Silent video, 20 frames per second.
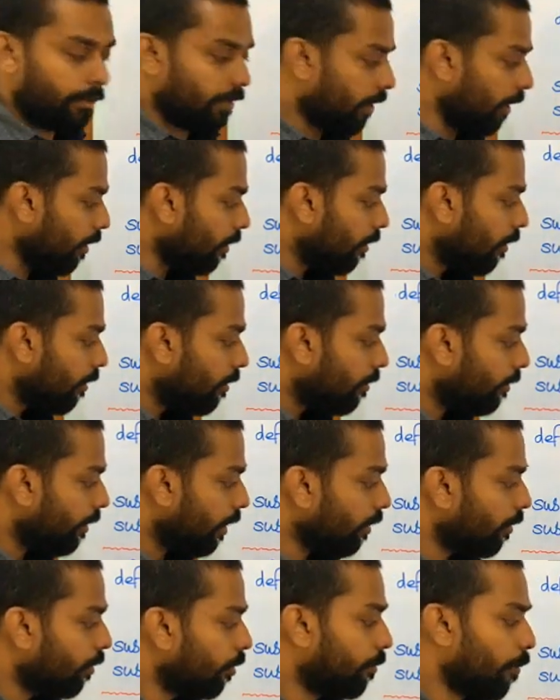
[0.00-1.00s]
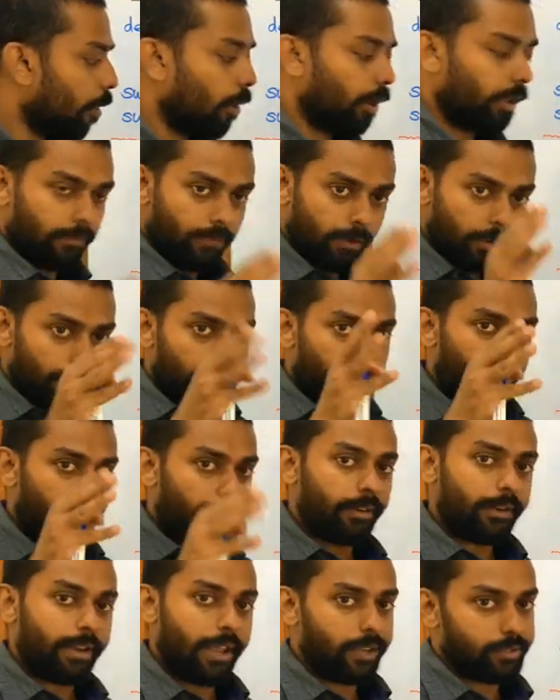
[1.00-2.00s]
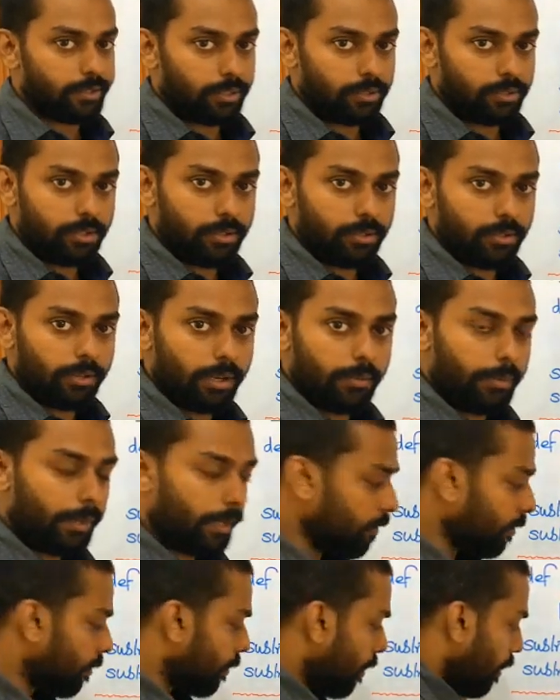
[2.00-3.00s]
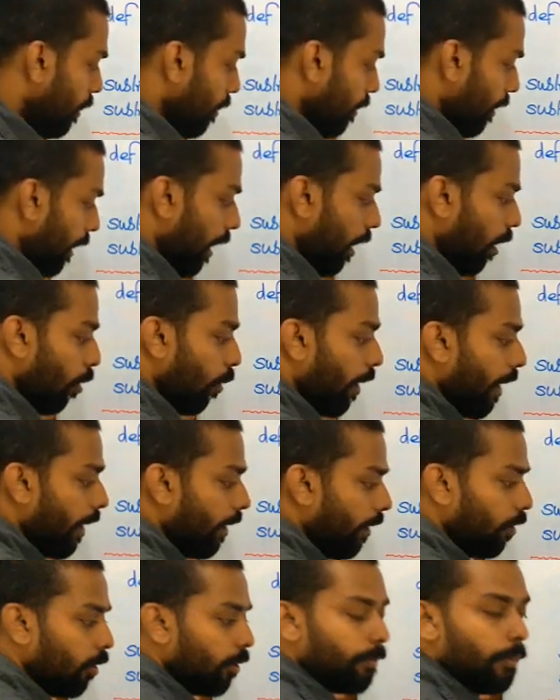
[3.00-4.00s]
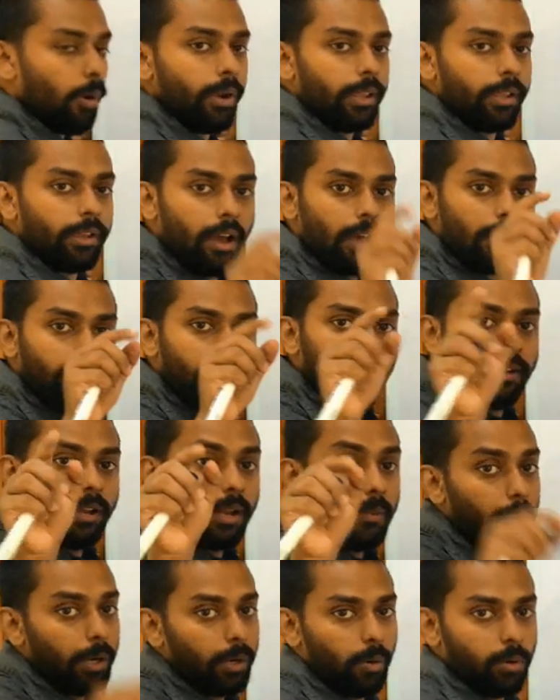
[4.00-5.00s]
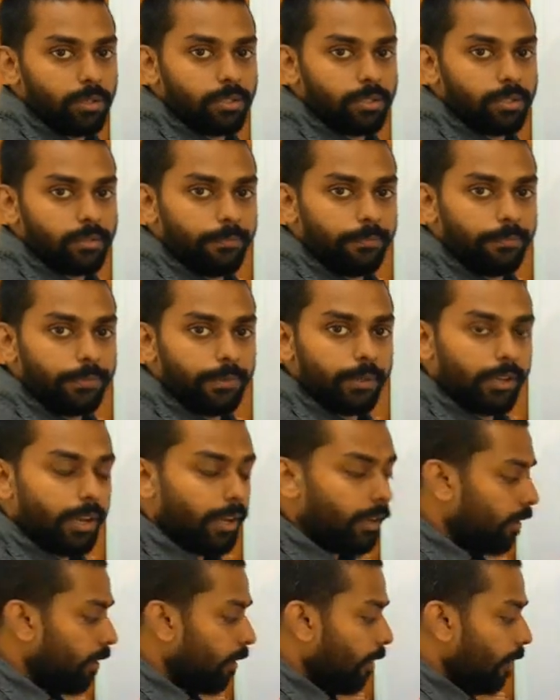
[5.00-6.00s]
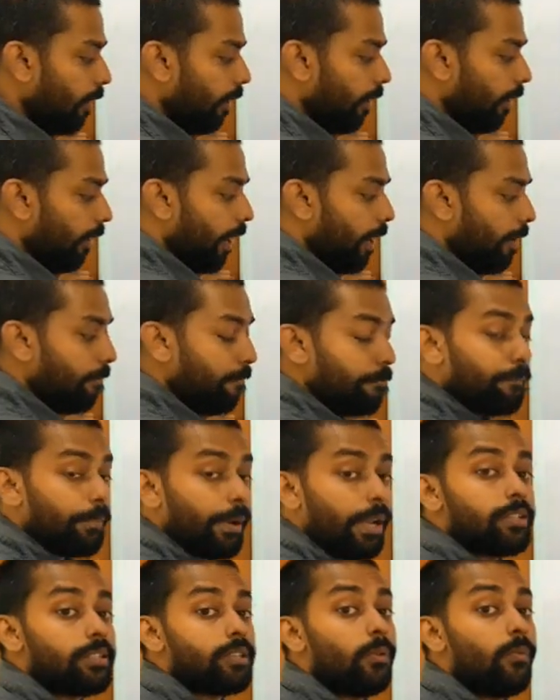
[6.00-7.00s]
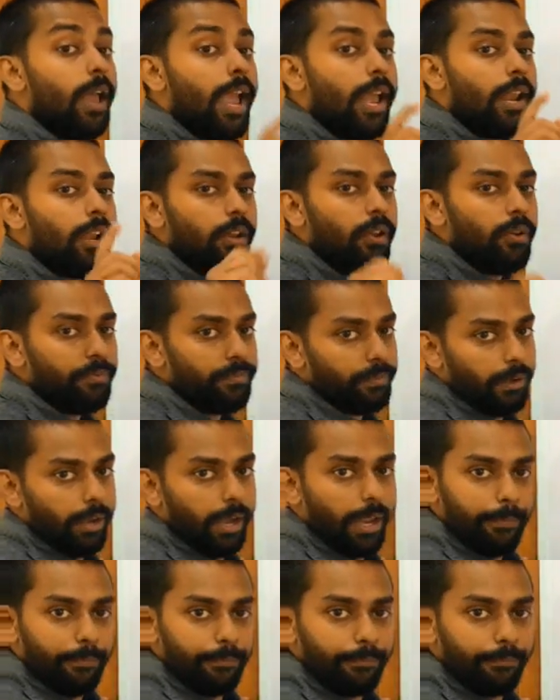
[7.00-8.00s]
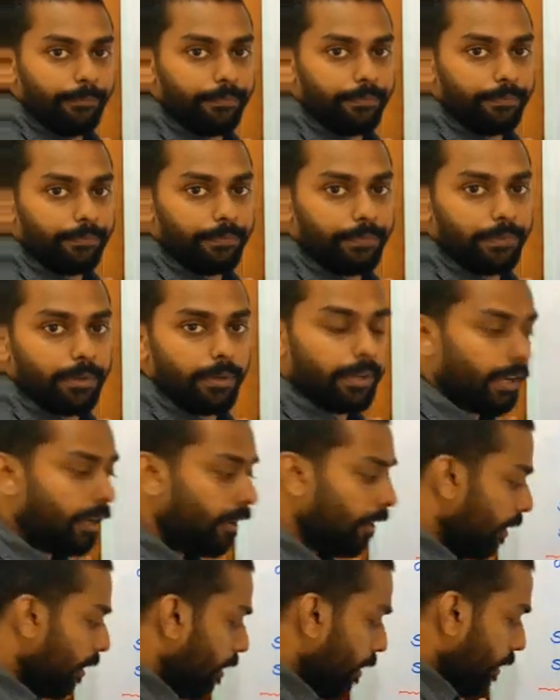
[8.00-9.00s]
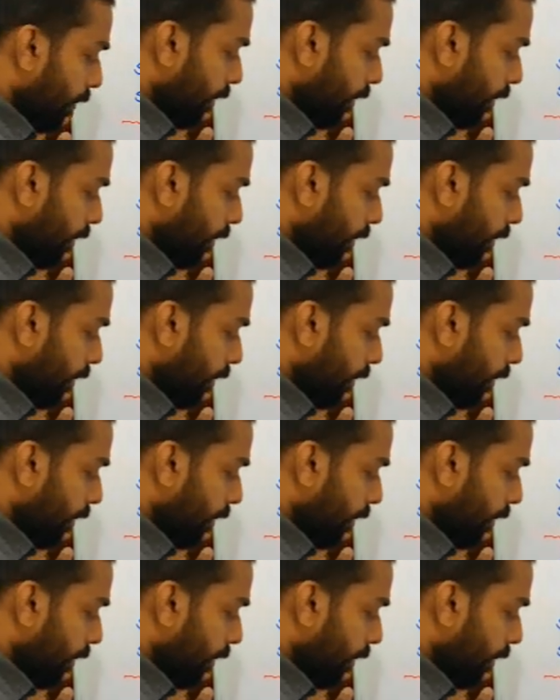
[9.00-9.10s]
Okay. Then good morning will be printed as such. Okay, because hello and good morning are in double quotes. Okay. A name prints the value of name. Okay.